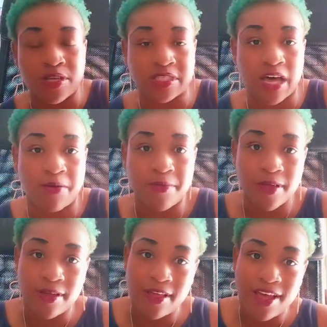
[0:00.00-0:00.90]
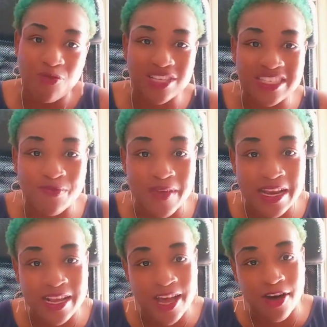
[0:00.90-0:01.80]
what's up? What's up,
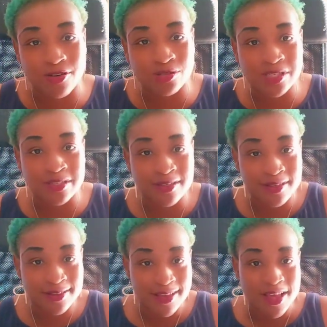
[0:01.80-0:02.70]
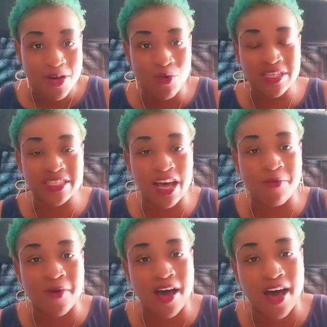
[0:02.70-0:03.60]
indigos? What's
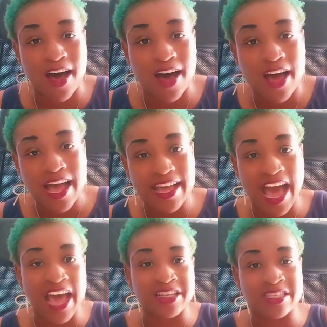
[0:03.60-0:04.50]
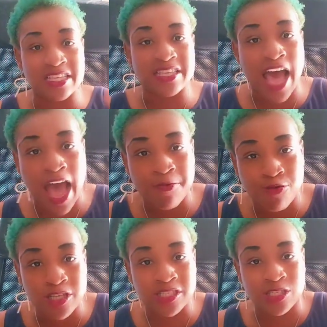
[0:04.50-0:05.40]
up, uh, goddesses, high
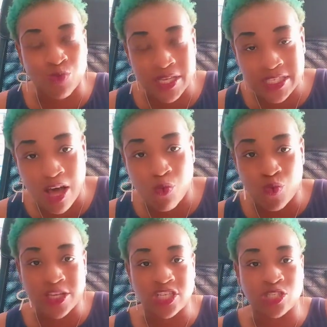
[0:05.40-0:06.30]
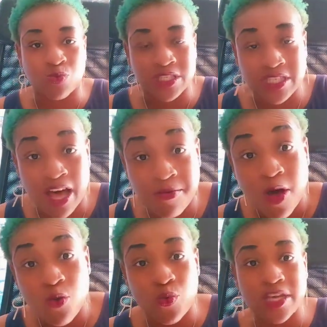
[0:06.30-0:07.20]
priestess? What's up, witches? What's
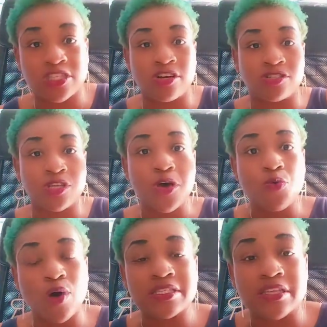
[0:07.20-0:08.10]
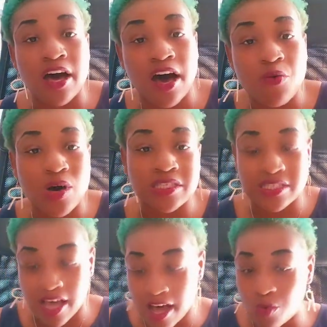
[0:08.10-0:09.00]
up, wizards? What's up? What's
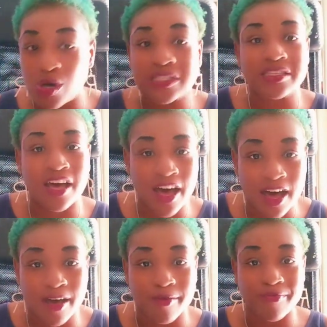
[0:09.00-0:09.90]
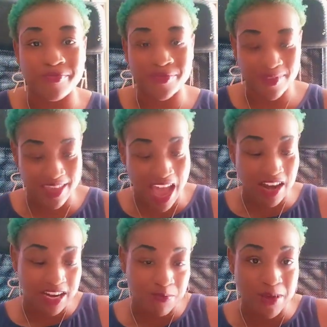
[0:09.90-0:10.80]
up? What's up?
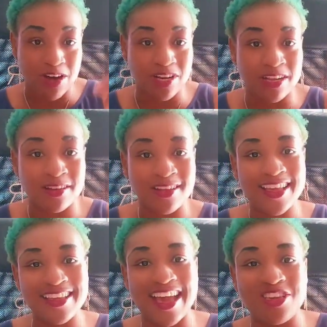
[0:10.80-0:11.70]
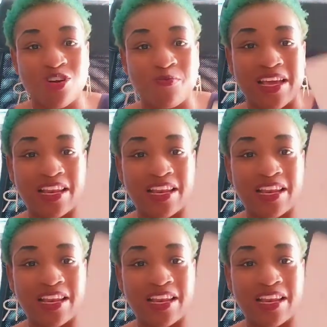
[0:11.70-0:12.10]
Y'all in the building? Yeah, you can